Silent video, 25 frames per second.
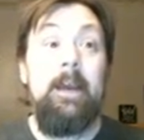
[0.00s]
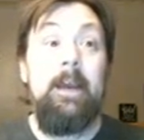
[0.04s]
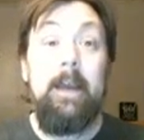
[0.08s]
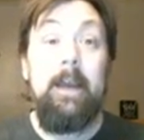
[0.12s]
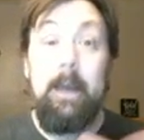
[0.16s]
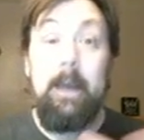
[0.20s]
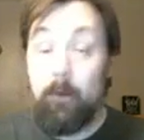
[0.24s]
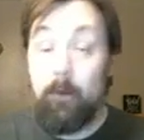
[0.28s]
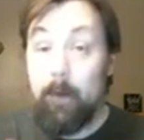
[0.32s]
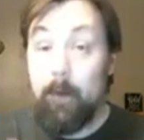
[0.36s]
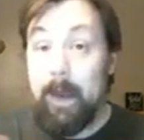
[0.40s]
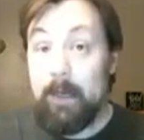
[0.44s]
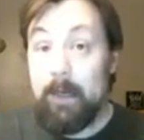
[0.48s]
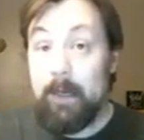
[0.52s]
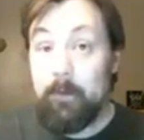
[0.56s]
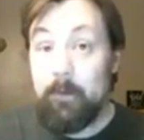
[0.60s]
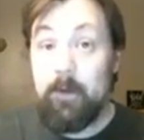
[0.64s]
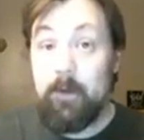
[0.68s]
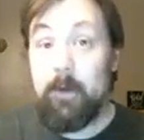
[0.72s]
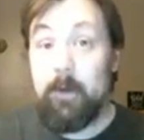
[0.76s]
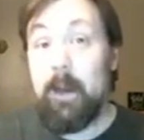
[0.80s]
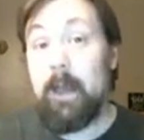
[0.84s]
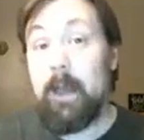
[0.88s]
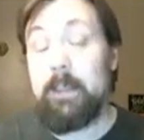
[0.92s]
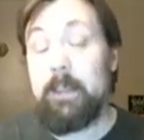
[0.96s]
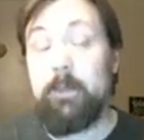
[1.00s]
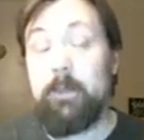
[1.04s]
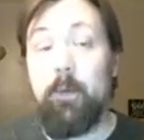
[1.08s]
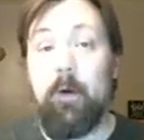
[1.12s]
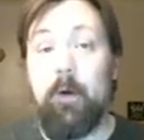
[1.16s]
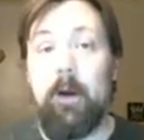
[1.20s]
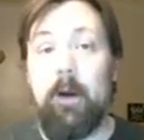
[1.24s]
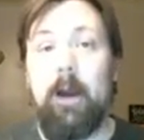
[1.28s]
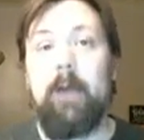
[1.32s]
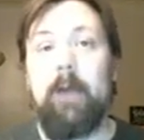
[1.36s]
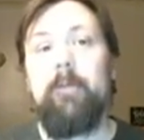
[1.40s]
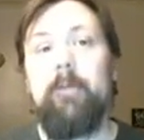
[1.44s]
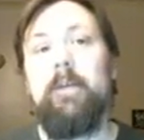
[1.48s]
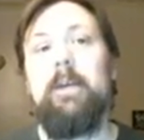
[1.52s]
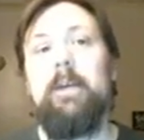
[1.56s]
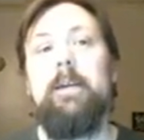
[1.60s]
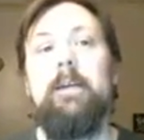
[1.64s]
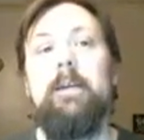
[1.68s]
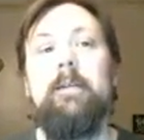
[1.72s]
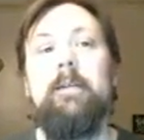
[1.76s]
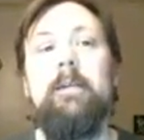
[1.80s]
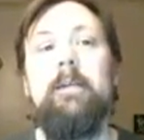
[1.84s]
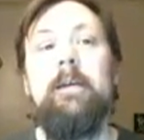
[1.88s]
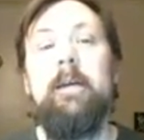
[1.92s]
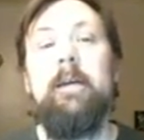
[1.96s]
interact with you guys more
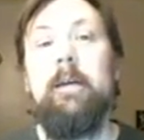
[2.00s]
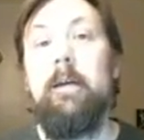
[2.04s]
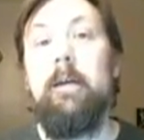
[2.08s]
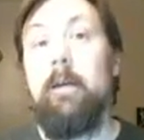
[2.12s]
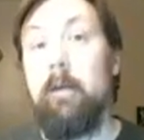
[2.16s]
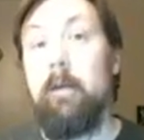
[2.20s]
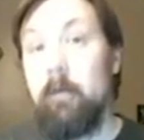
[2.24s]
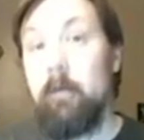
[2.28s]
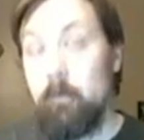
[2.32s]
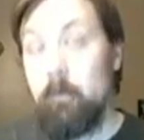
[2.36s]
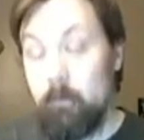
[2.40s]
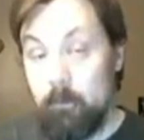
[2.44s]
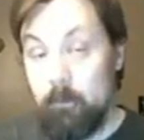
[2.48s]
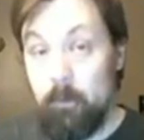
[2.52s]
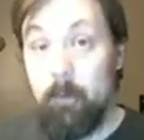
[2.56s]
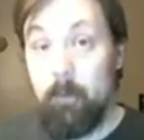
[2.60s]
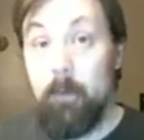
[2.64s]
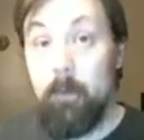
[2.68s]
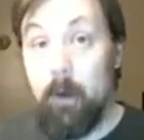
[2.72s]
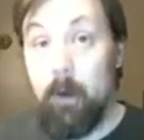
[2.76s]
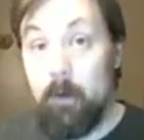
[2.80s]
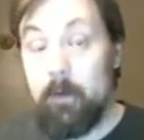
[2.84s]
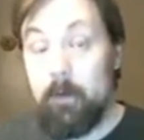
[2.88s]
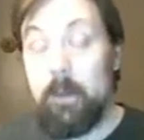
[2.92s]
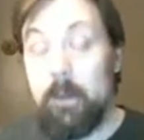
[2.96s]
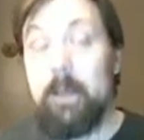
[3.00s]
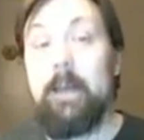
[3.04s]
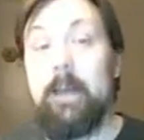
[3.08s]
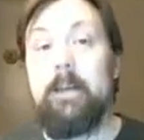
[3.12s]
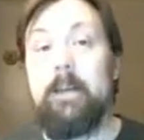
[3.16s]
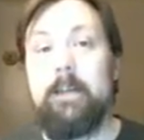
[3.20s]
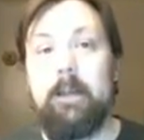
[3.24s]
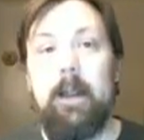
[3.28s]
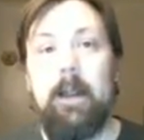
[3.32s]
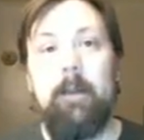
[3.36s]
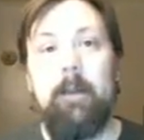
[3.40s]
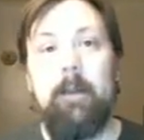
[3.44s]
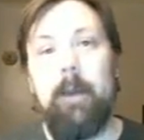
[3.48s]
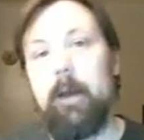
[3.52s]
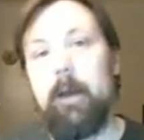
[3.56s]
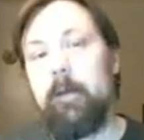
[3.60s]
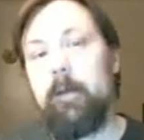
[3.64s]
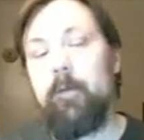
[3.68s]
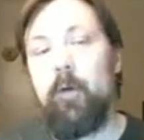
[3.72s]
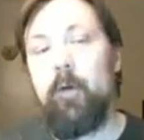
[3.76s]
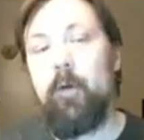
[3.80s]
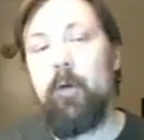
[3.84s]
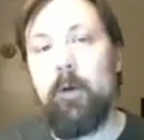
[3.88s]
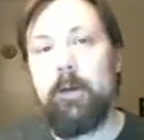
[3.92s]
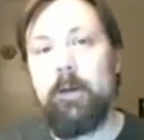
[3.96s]
often remotely until I'm out
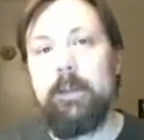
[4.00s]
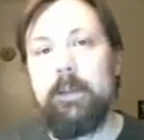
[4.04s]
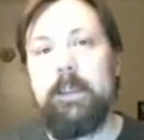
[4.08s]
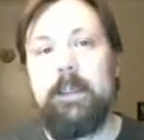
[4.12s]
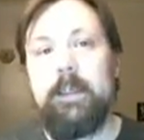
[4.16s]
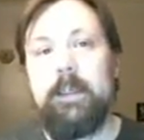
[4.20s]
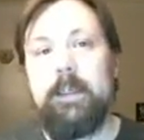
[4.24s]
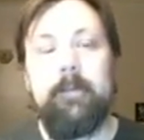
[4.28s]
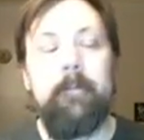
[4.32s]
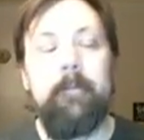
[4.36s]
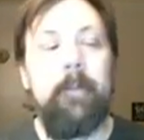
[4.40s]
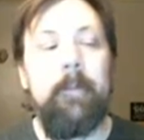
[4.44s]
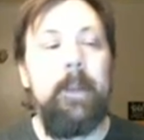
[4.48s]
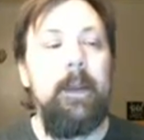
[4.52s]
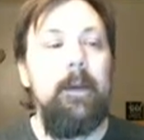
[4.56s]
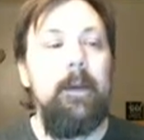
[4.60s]
of quarantine.